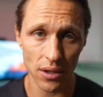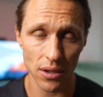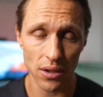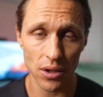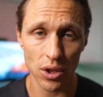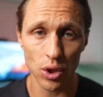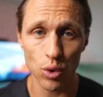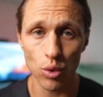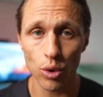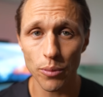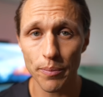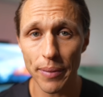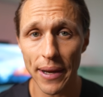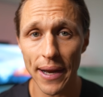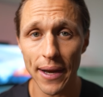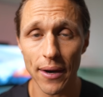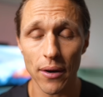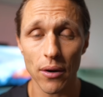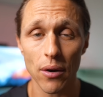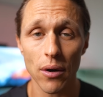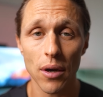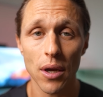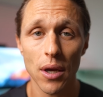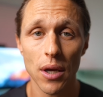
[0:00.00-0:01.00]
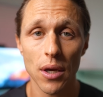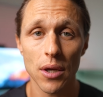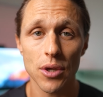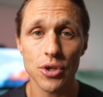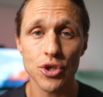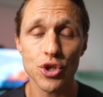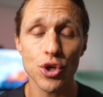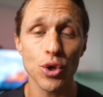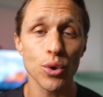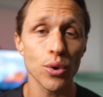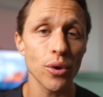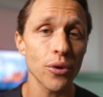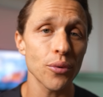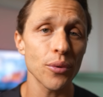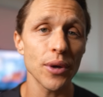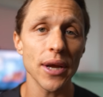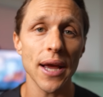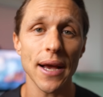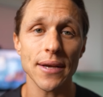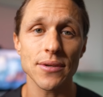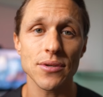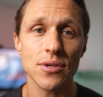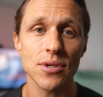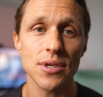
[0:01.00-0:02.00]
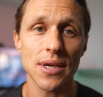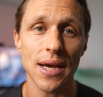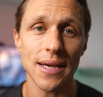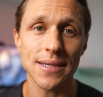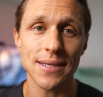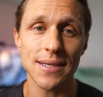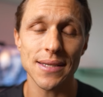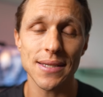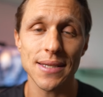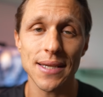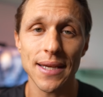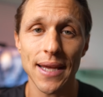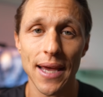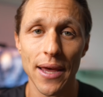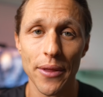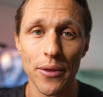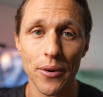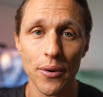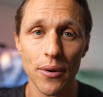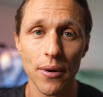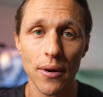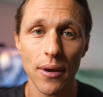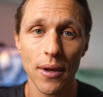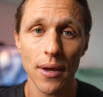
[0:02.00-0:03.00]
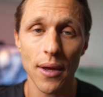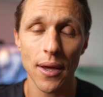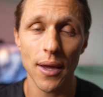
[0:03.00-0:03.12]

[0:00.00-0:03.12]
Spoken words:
you would pair 2 to 3 exercises together